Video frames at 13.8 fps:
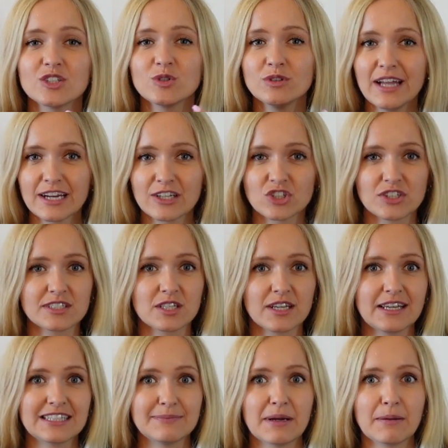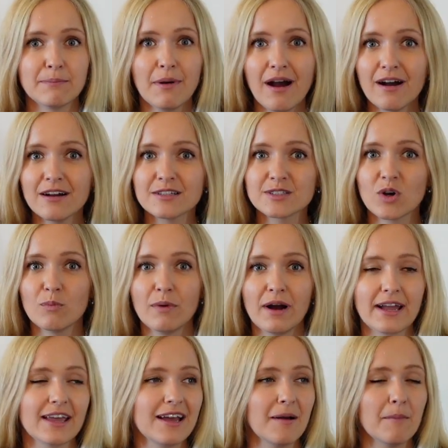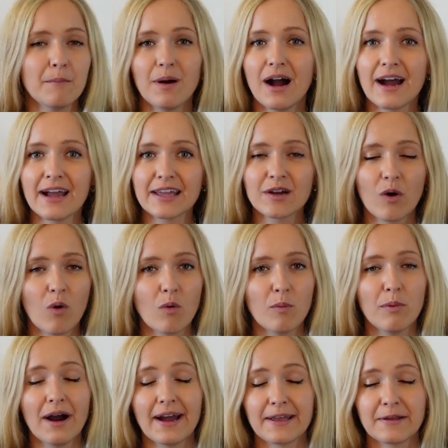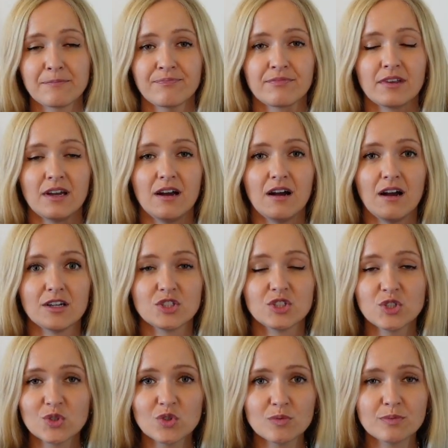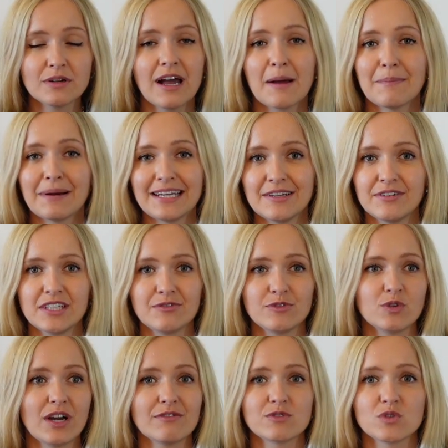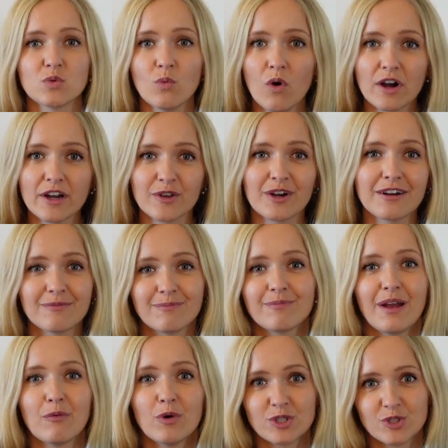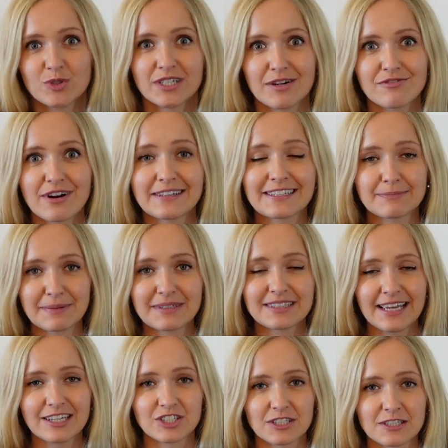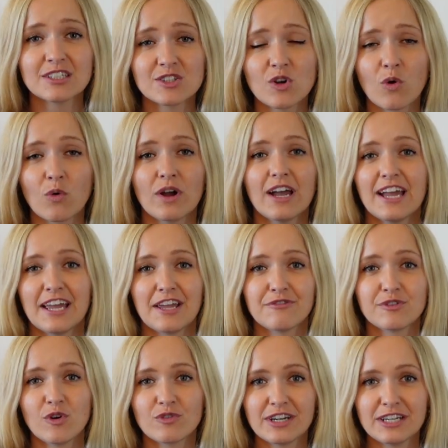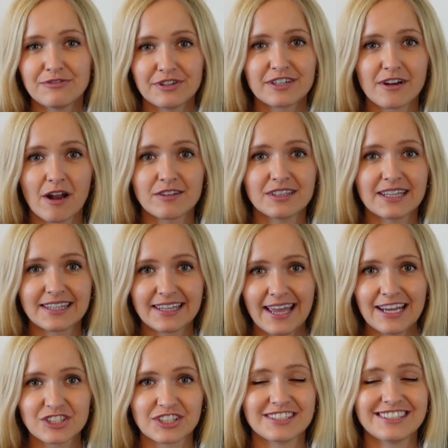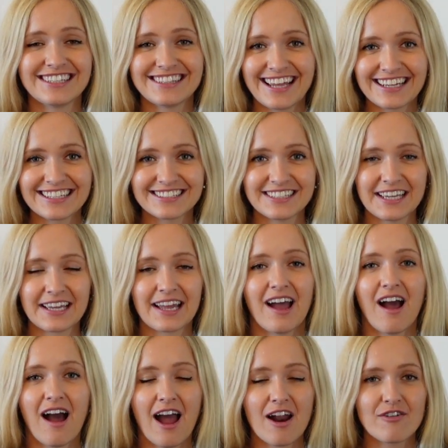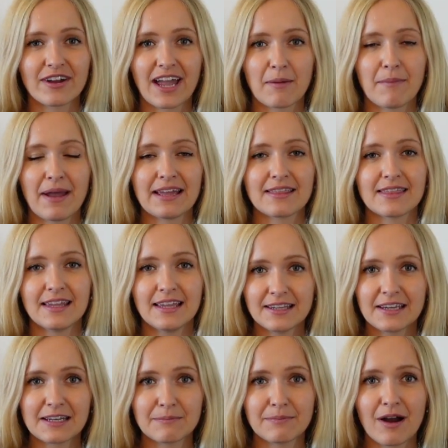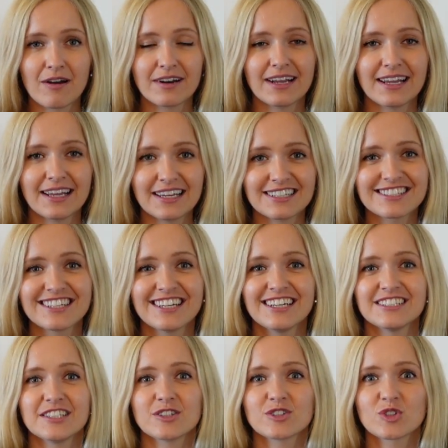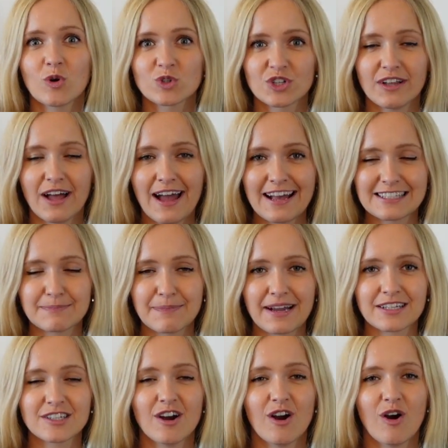to lectures, either by bus or by bike or by tube. But even if you have to walk, I want you to have right expectation. So if you already figured out the location, the next thing I recommend thinking about is the social aspect